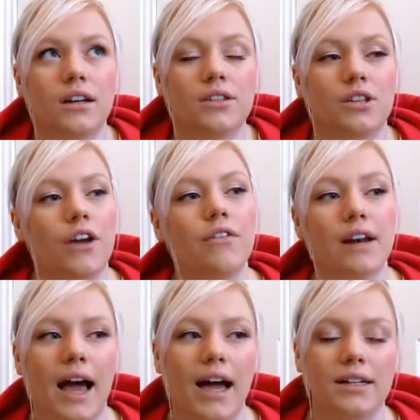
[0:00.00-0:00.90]
so
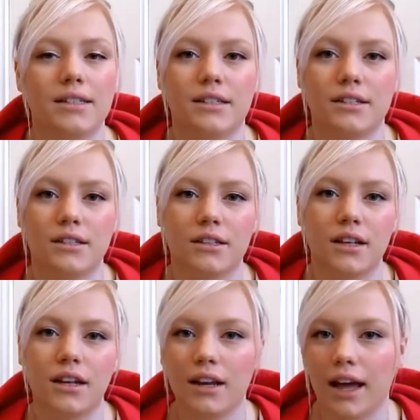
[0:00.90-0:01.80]
relaxed,
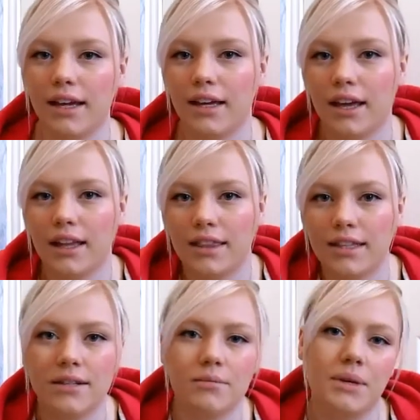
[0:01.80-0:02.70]
and like
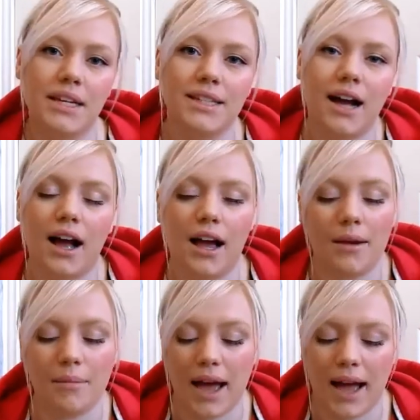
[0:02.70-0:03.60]
this is me
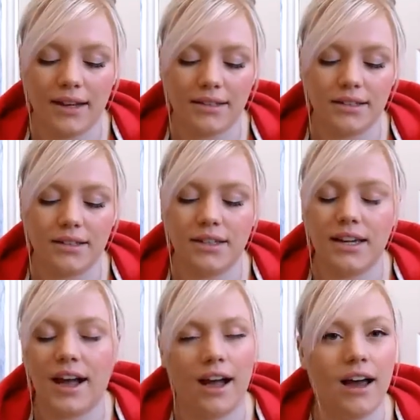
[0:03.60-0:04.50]
time, and
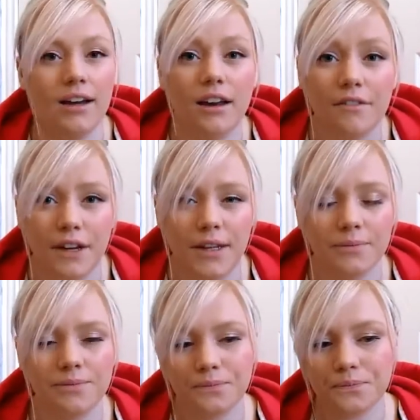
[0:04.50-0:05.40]
yeah, I love it.